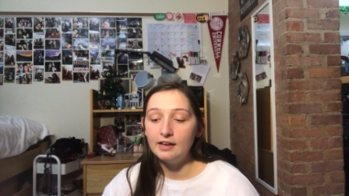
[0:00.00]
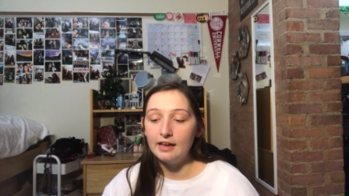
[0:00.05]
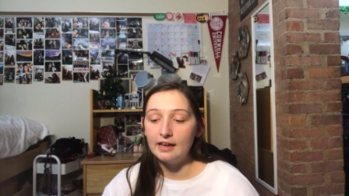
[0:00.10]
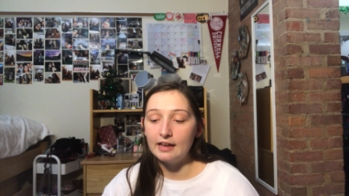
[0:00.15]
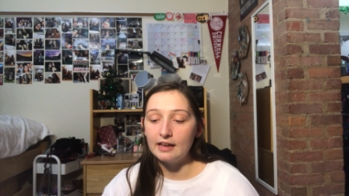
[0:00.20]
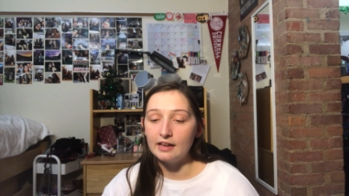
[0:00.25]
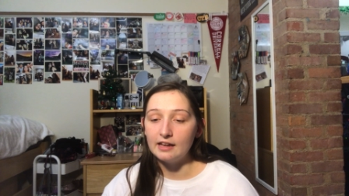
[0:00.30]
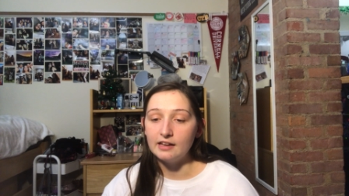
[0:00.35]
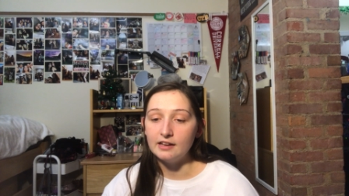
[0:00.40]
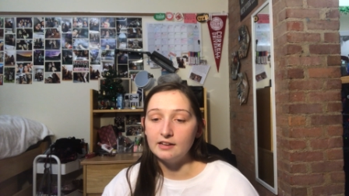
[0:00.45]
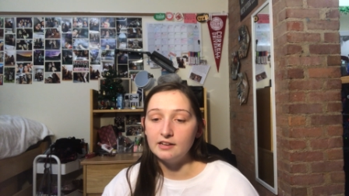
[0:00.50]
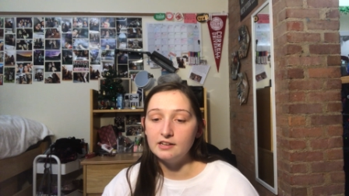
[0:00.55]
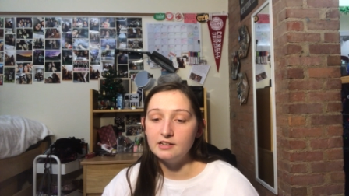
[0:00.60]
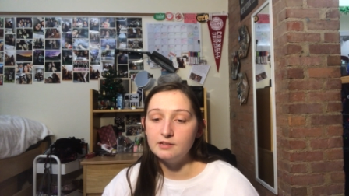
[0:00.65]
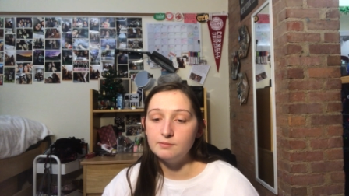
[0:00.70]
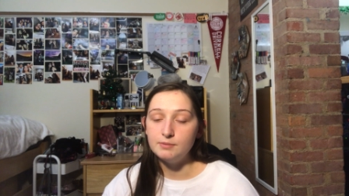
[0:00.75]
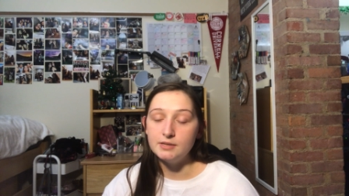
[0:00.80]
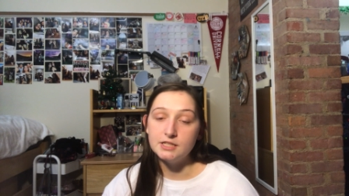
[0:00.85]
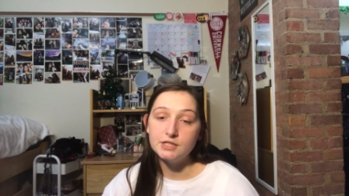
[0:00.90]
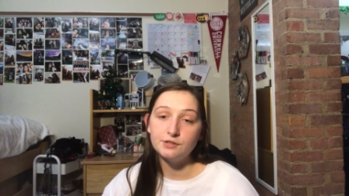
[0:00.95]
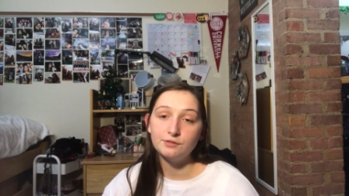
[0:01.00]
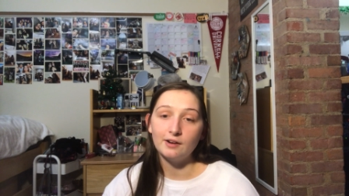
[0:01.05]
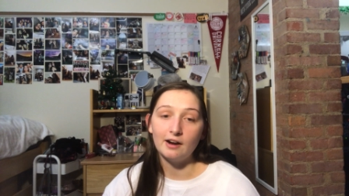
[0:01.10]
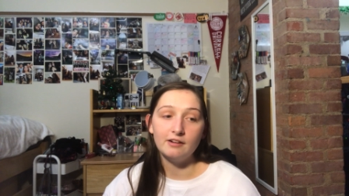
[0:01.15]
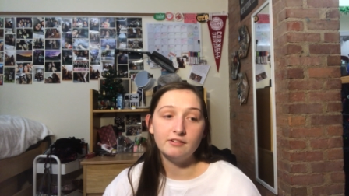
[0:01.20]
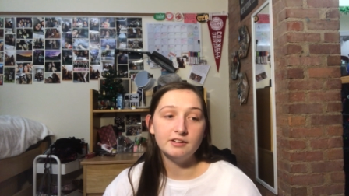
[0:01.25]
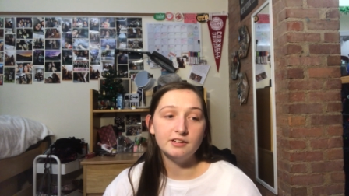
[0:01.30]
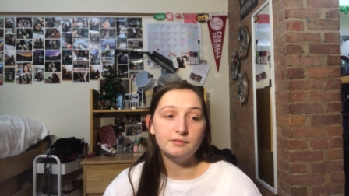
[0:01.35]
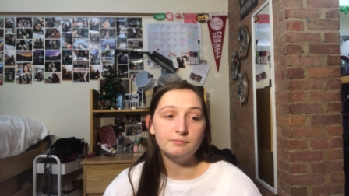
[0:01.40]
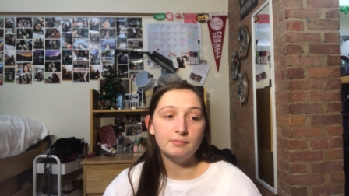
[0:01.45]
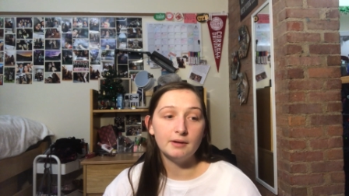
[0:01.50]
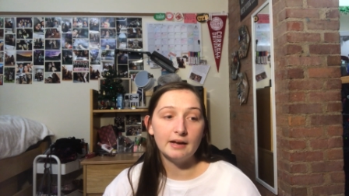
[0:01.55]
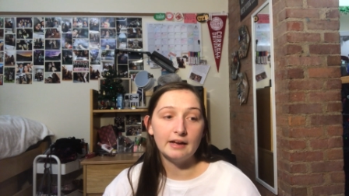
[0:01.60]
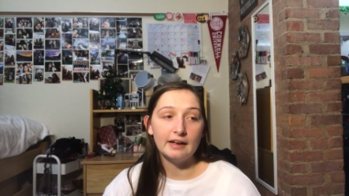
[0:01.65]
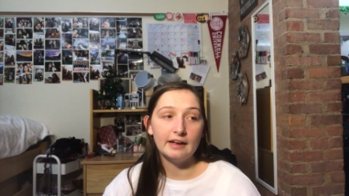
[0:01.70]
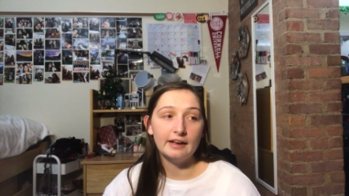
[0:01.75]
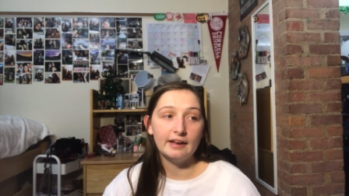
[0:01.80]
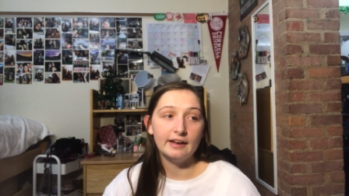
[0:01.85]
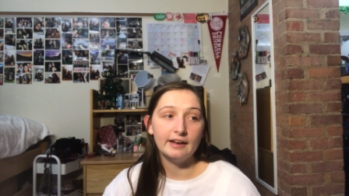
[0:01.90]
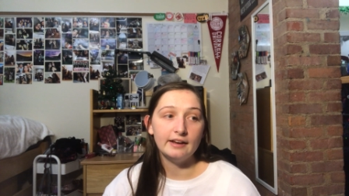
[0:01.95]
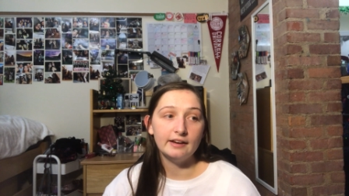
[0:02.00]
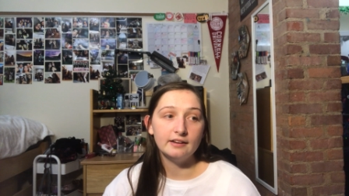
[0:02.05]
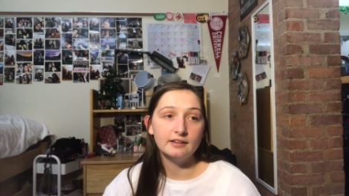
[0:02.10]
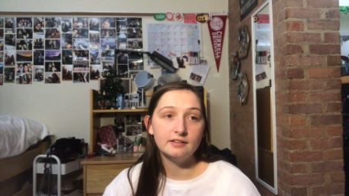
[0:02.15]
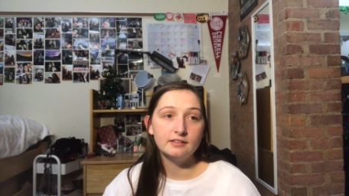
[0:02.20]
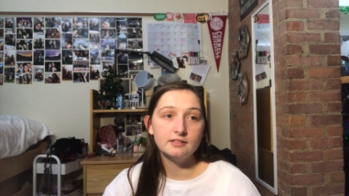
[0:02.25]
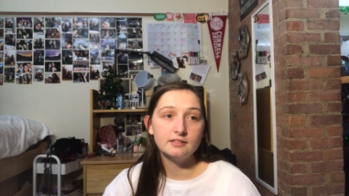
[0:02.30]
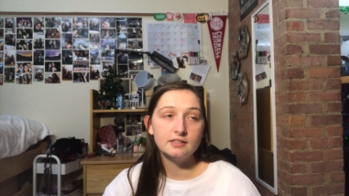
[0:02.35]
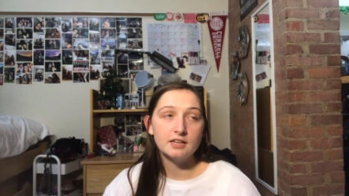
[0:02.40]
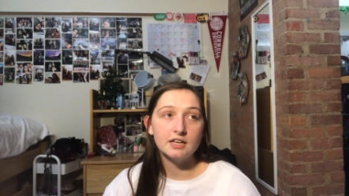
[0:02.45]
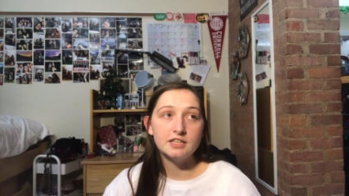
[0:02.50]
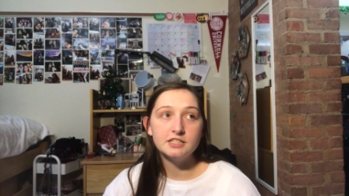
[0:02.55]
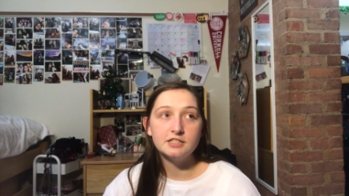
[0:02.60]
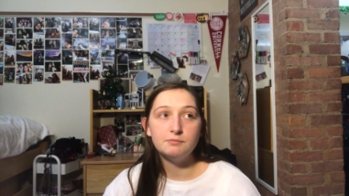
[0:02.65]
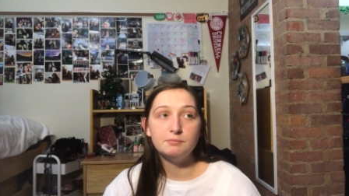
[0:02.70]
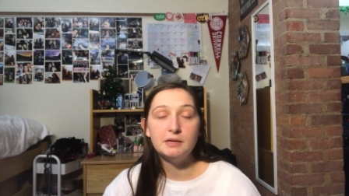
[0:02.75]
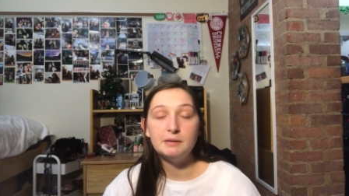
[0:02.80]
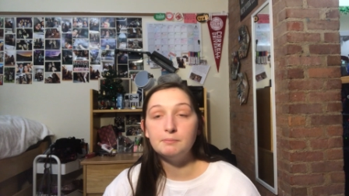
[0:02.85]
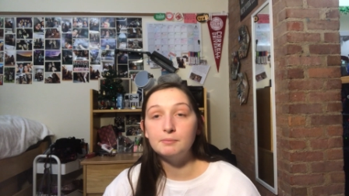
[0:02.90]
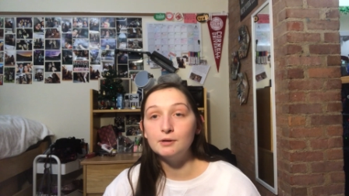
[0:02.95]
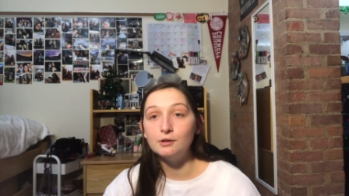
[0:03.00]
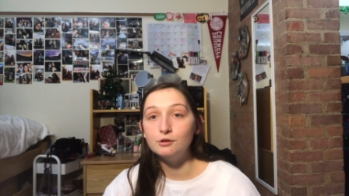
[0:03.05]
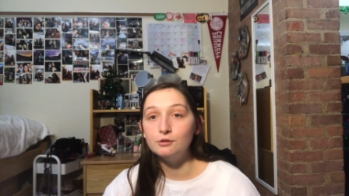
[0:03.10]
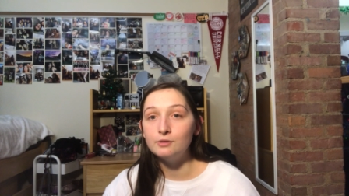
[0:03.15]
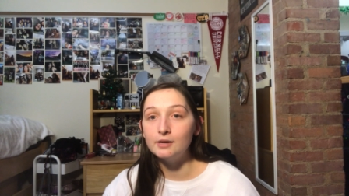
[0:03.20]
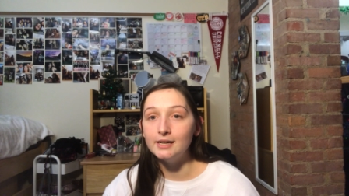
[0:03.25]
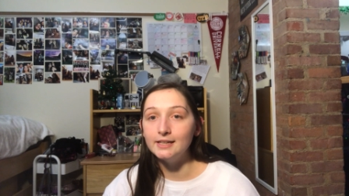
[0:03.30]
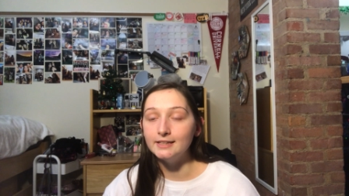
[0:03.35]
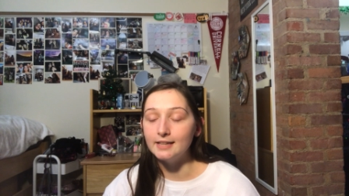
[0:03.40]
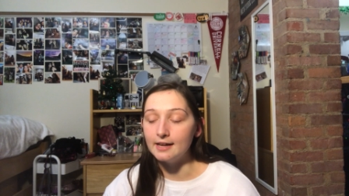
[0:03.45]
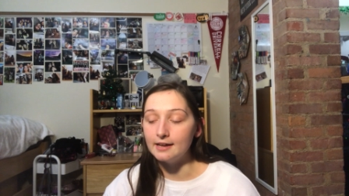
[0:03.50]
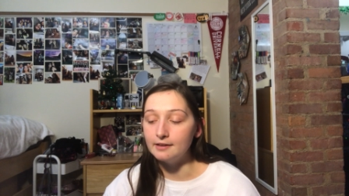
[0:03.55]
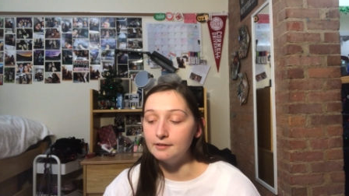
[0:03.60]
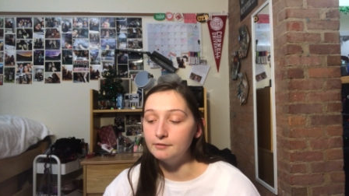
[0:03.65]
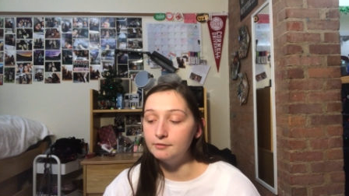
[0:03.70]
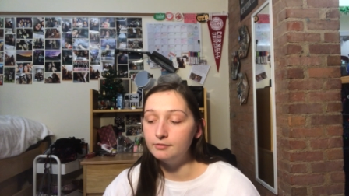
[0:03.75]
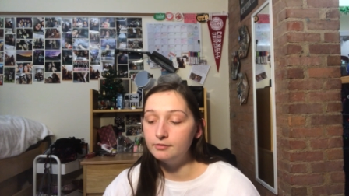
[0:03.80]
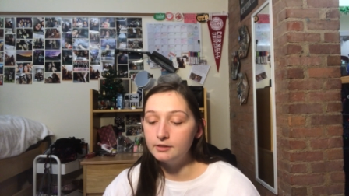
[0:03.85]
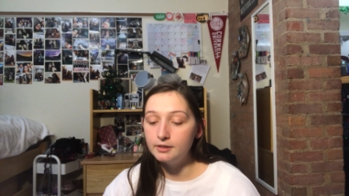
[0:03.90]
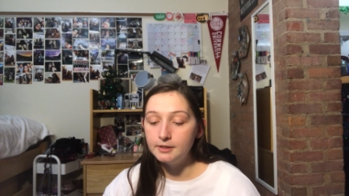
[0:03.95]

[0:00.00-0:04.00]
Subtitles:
and be surrounded by tons of people who I love.